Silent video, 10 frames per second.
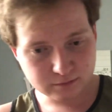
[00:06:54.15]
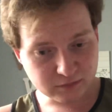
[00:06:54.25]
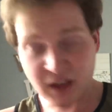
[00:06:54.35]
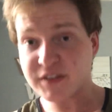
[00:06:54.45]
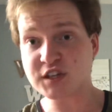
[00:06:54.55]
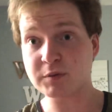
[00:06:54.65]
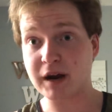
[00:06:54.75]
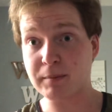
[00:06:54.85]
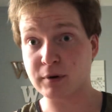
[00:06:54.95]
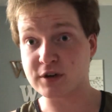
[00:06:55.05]
And this is what I
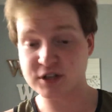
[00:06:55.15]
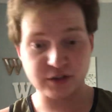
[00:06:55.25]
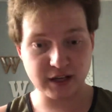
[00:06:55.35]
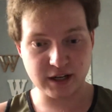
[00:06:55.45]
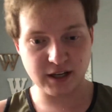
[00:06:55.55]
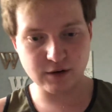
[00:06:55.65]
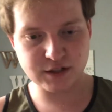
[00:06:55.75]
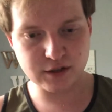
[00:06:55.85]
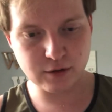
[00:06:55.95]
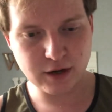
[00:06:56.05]
personally adhere
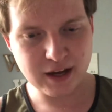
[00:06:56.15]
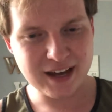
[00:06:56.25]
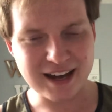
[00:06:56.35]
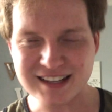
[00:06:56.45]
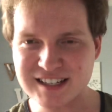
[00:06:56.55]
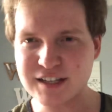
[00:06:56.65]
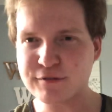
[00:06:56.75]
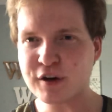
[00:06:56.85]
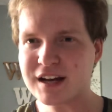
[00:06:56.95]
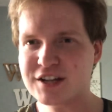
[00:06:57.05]
to. It's
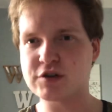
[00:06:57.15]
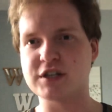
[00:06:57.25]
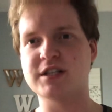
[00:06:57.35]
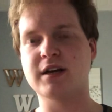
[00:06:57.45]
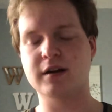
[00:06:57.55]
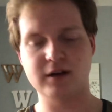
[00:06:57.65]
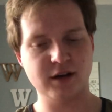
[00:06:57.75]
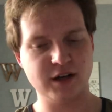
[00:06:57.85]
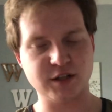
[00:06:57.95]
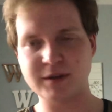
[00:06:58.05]
very interesting.
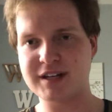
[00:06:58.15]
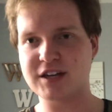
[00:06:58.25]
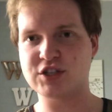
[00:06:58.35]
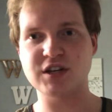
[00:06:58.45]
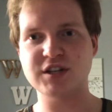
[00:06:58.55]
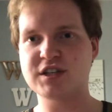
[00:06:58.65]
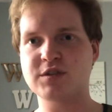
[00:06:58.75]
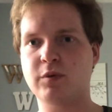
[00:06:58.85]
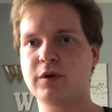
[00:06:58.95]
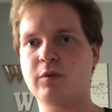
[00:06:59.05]
So it takes Genesis
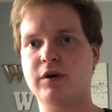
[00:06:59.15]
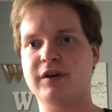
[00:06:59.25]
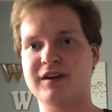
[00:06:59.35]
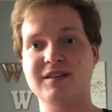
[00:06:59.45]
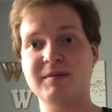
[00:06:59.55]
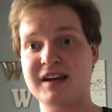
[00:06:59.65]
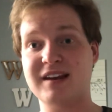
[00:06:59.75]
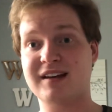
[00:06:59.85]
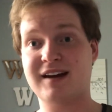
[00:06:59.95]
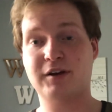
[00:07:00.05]
1:1, in the
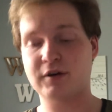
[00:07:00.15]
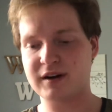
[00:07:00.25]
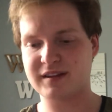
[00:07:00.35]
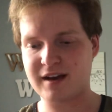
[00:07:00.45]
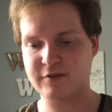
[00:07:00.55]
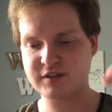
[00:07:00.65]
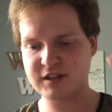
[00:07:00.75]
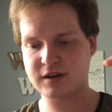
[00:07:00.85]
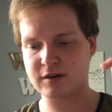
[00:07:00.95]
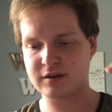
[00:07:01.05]
beginning God created the heavens and
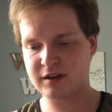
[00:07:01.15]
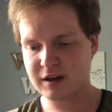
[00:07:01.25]
the earth,